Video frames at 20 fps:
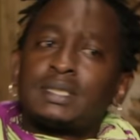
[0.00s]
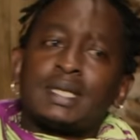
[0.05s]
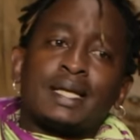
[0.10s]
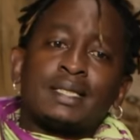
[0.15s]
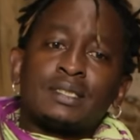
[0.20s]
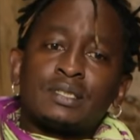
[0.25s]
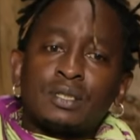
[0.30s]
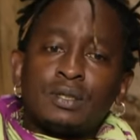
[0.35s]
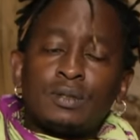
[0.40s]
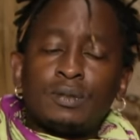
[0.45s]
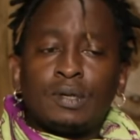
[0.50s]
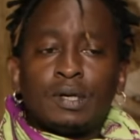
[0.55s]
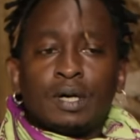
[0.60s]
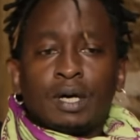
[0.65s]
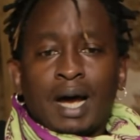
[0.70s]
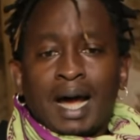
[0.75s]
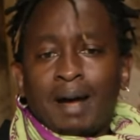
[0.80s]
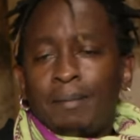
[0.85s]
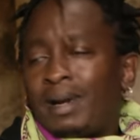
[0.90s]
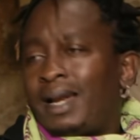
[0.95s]
And so
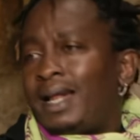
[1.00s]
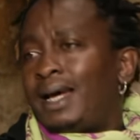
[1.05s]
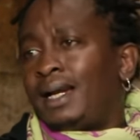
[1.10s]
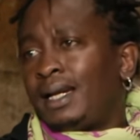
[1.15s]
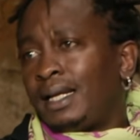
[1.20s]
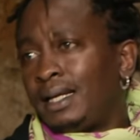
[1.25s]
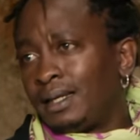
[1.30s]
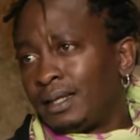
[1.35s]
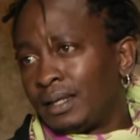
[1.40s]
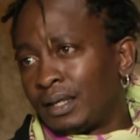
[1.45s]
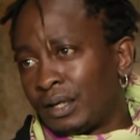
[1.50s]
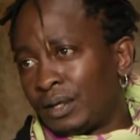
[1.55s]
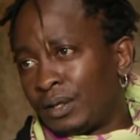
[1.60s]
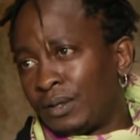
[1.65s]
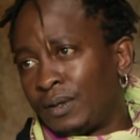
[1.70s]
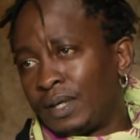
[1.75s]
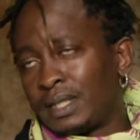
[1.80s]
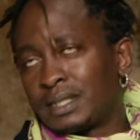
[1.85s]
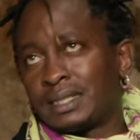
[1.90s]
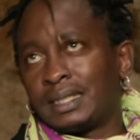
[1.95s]
I'm learning, you
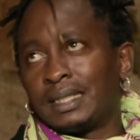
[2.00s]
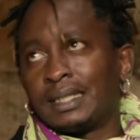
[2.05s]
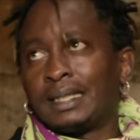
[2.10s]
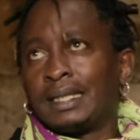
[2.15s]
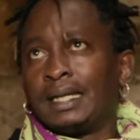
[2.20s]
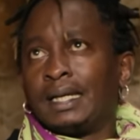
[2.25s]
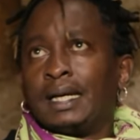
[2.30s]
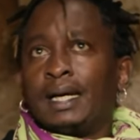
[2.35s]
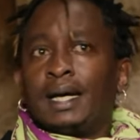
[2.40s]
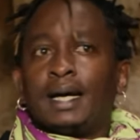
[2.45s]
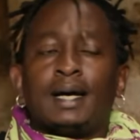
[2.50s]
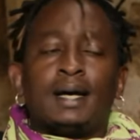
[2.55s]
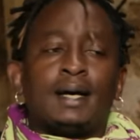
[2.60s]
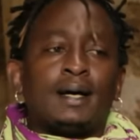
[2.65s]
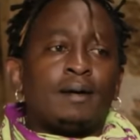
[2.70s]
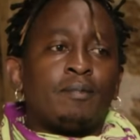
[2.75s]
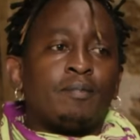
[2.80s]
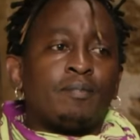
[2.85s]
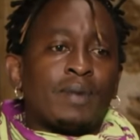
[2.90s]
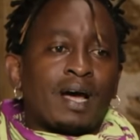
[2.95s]
know, as in
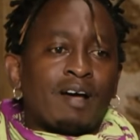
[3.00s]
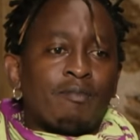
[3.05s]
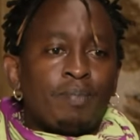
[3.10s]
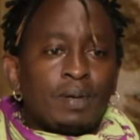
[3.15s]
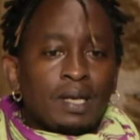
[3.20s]
I've